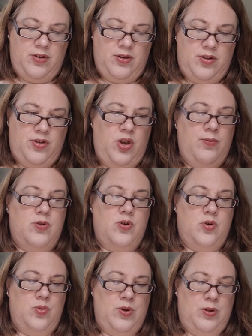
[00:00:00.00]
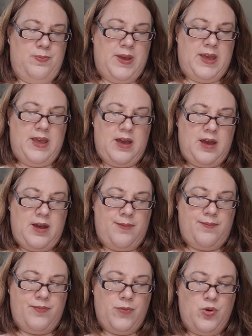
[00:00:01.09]
Zoom call will be,
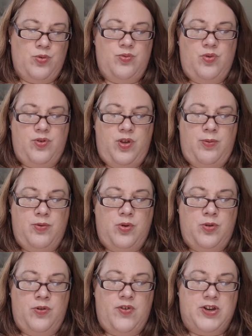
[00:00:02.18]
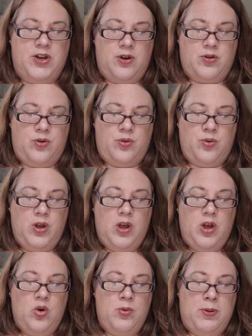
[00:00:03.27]
or not a Zoom call, the video call
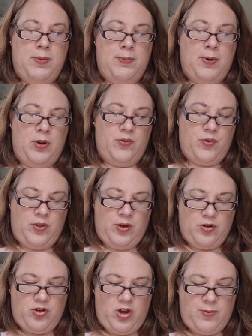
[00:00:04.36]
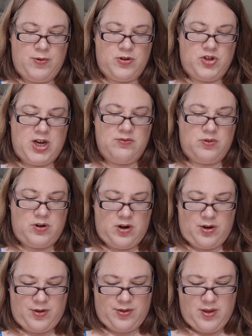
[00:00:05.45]
will be both for the October general
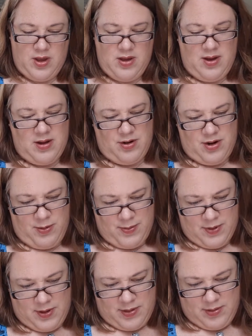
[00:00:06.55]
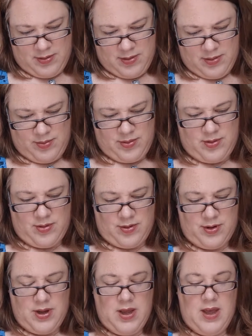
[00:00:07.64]
class. I can't open this. What's going on?
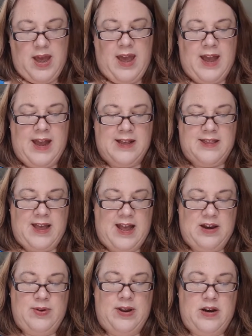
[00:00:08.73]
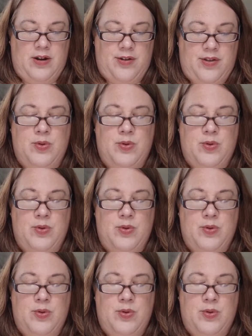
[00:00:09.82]
And the Halloween class.